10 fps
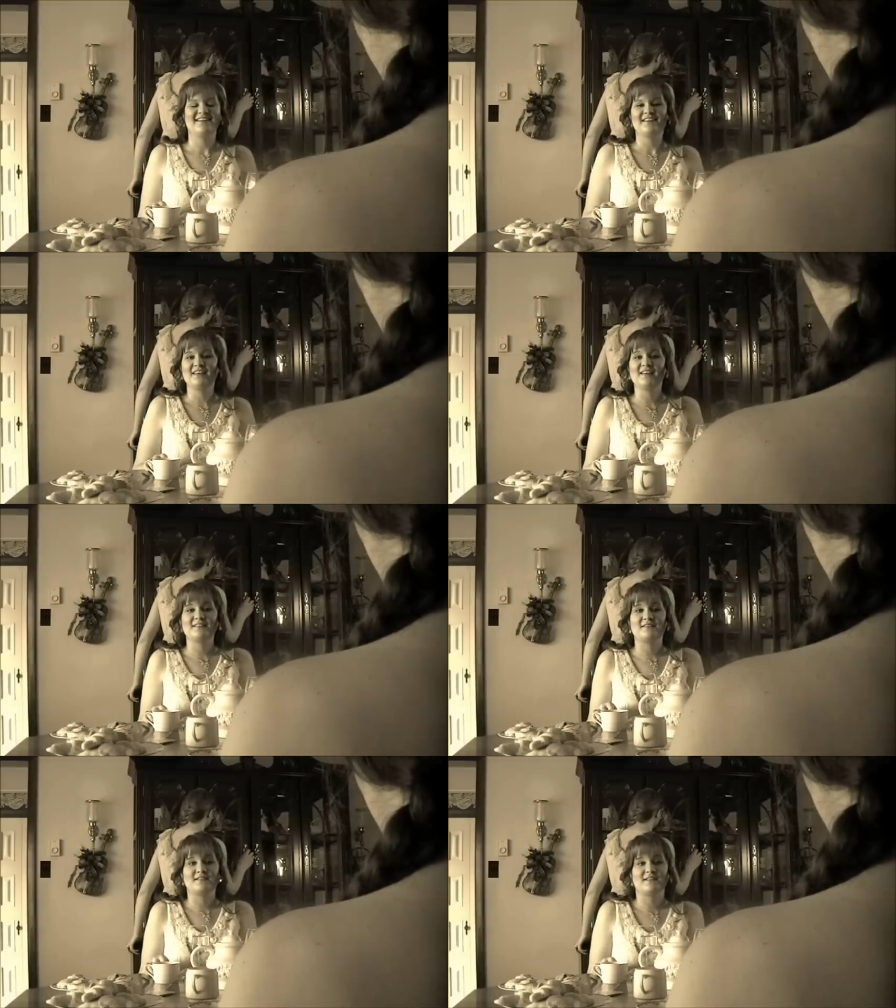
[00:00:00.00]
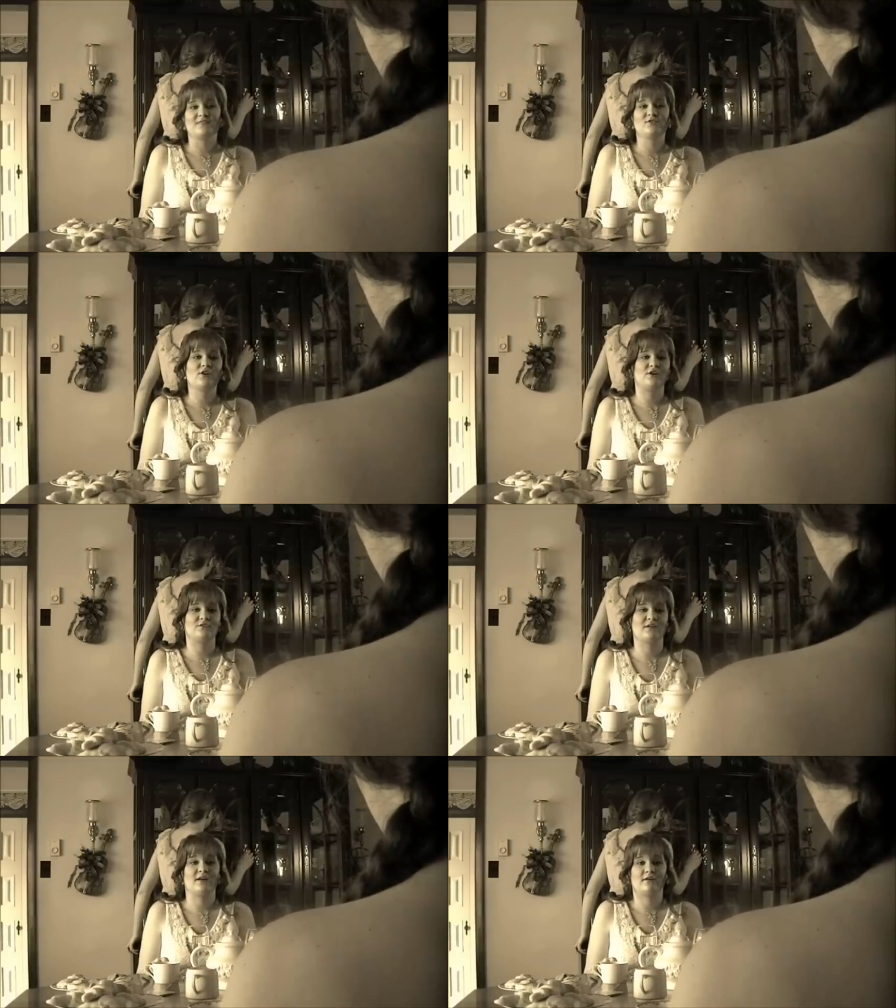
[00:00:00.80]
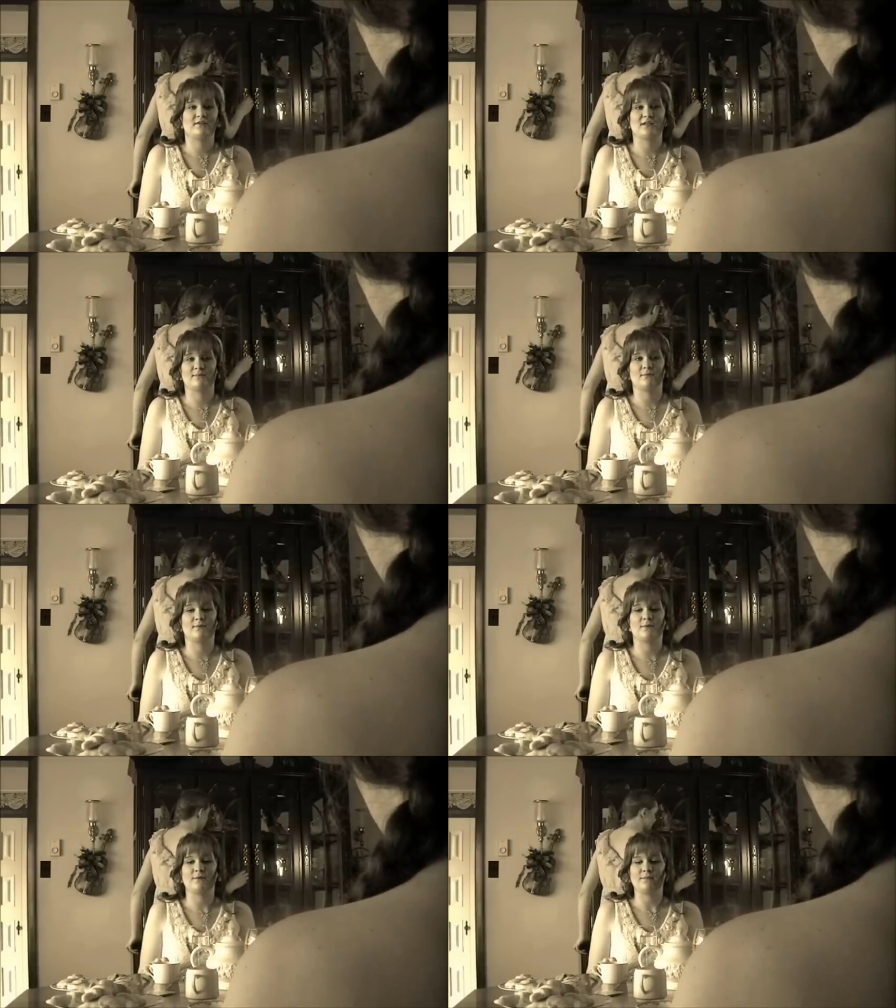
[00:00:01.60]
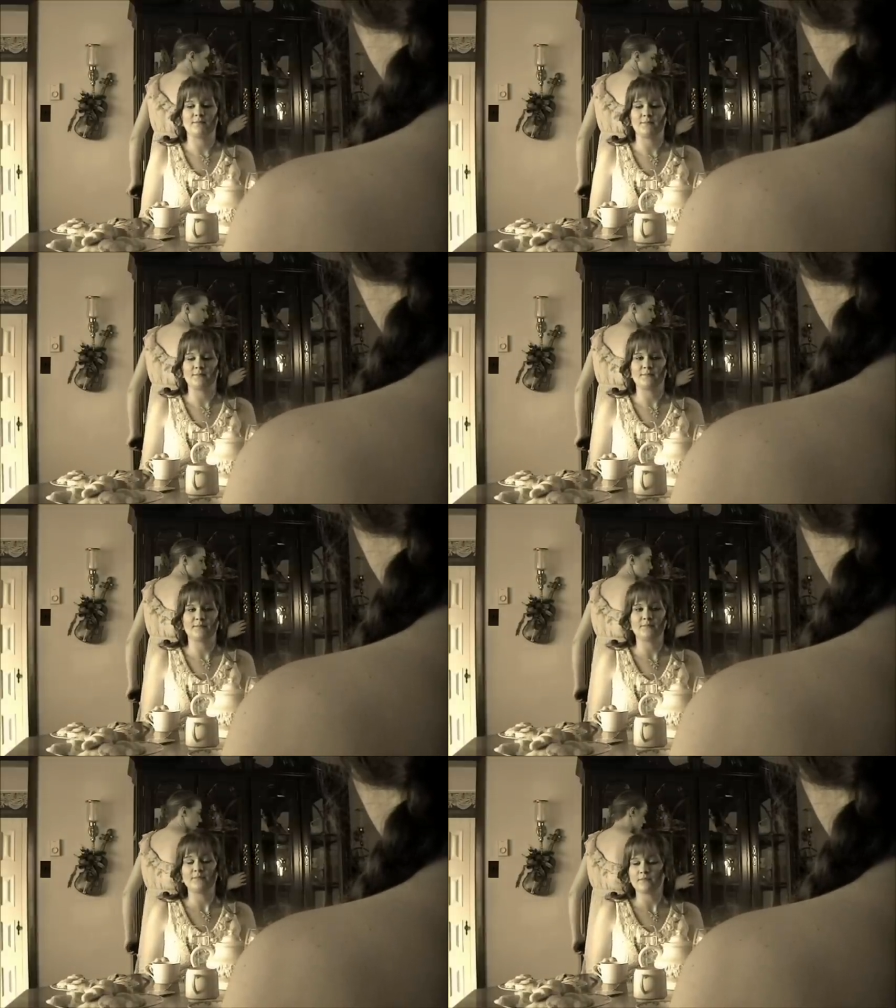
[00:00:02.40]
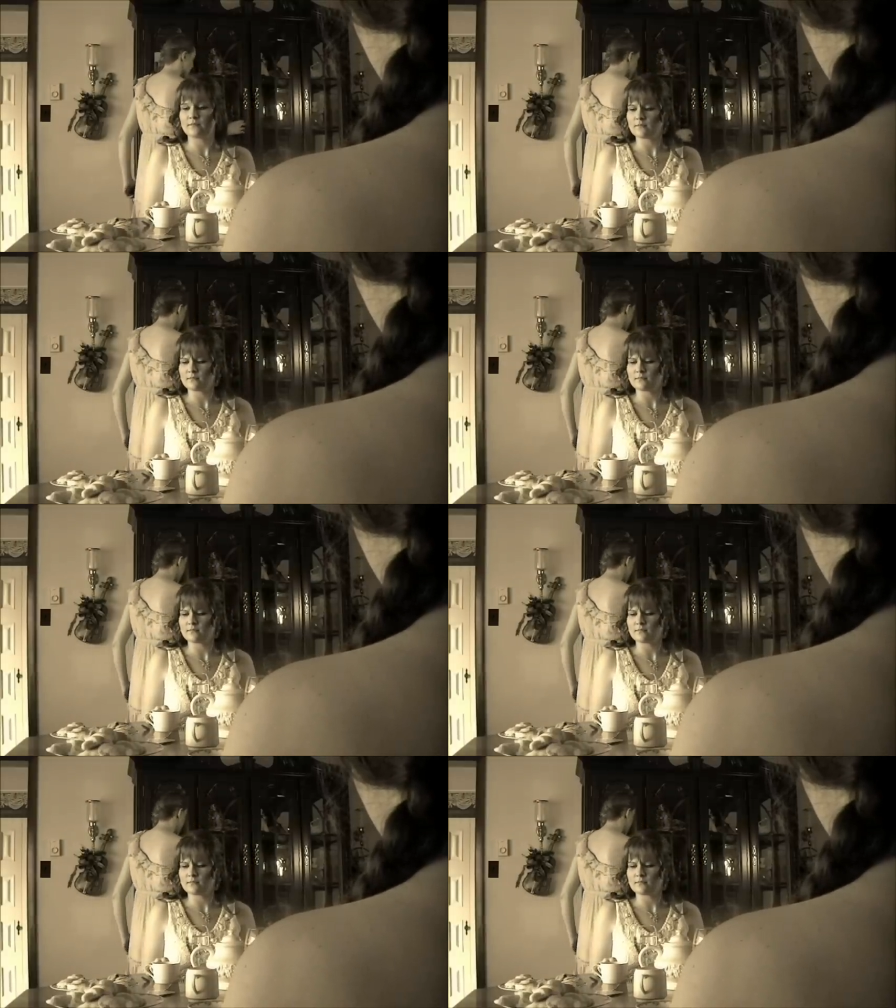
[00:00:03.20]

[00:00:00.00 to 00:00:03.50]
yes, indeed. Charles and I are inseparable. I wonder.